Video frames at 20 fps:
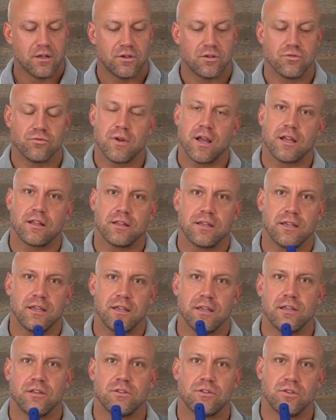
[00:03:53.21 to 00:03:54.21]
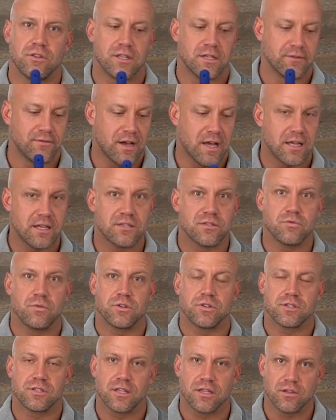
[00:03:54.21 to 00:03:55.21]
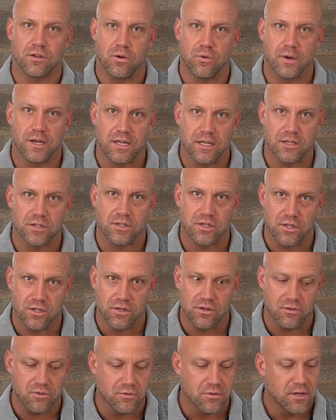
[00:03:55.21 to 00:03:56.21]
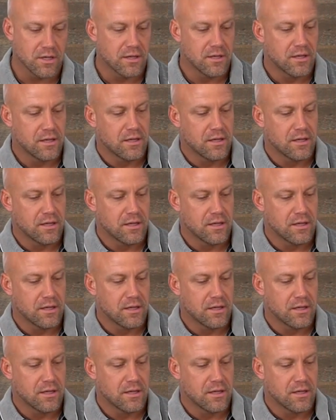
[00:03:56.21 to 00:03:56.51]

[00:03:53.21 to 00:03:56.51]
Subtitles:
directly into the device, which is then going into you.